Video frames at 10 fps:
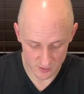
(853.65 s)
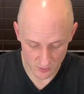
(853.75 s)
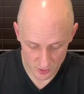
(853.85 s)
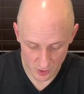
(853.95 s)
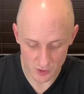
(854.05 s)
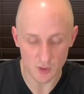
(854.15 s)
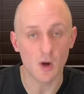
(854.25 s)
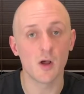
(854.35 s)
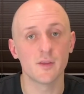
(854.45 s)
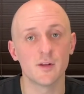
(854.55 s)
So it shows you
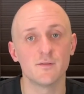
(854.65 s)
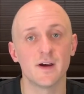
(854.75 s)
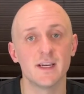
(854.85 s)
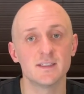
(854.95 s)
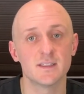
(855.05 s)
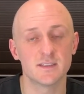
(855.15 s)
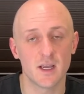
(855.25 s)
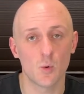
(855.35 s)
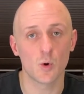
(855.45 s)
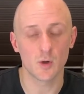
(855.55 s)
all the devices
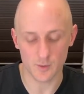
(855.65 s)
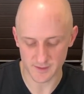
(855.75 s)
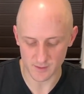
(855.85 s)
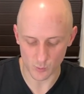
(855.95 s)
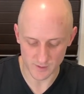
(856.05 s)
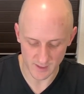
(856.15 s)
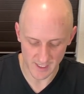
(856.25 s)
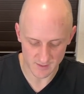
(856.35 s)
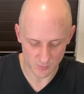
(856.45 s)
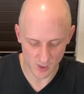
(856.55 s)
that work with the
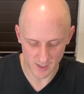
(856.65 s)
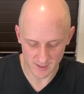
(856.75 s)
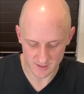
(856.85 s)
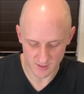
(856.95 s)
Nest product.